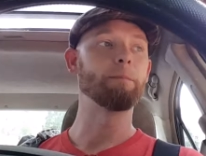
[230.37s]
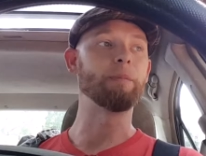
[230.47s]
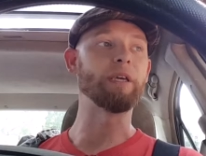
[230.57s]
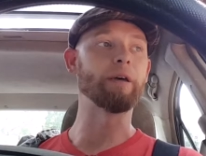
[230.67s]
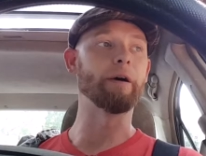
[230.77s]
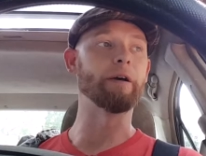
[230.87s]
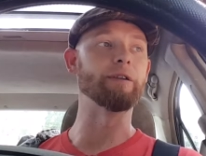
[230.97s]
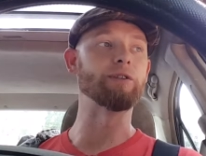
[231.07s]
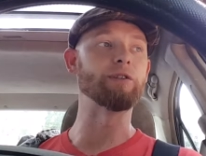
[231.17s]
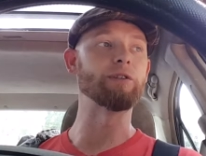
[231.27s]

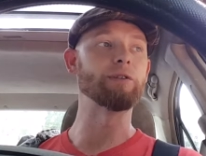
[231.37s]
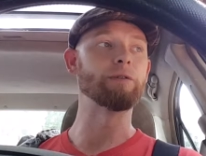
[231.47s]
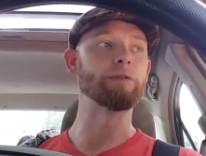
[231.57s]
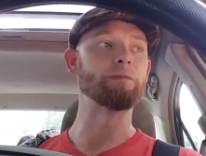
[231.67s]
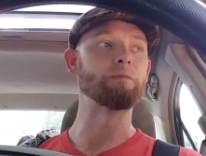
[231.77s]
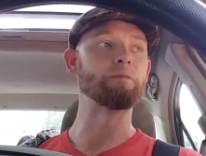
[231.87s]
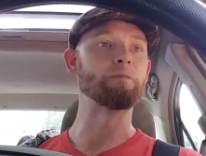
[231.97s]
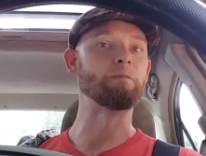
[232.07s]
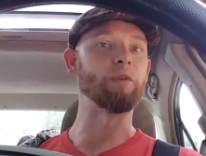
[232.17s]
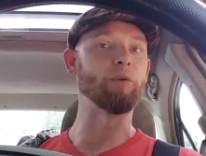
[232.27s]
because
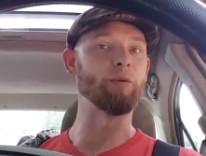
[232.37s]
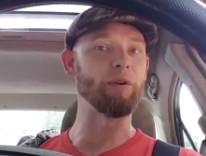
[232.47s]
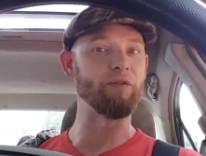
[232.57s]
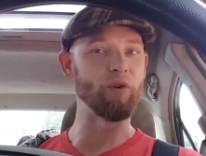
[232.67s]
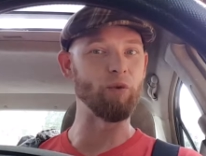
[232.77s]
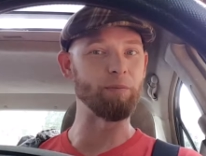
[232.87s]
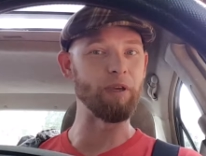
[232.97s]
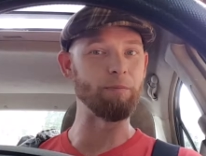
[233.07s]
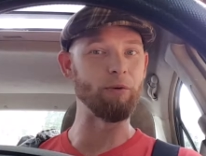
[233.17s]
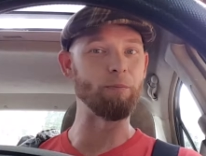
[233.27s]
there will be fewer
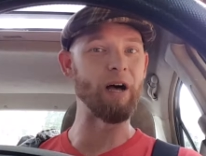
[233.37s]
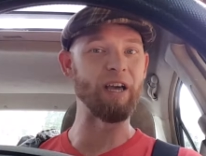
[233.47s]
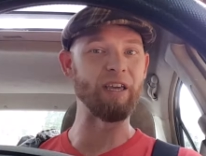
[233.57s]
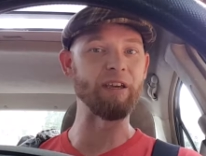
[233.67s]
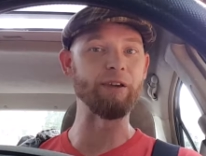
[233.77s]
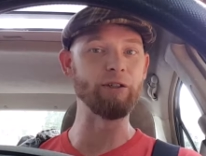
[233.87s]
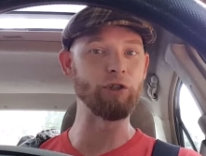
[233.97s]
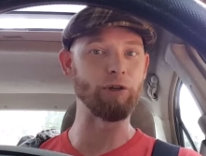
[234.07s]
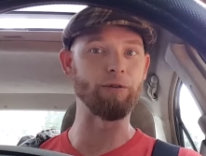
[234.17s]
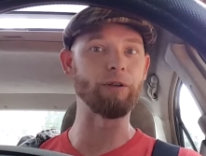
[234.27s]
people buying
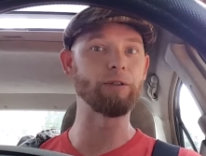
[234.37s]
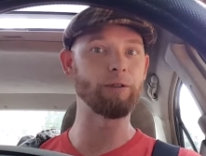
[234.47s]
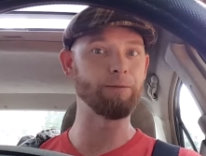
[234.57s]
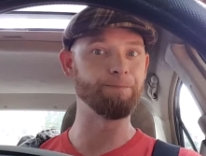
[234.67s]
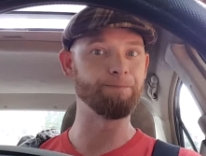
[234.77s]
insurance.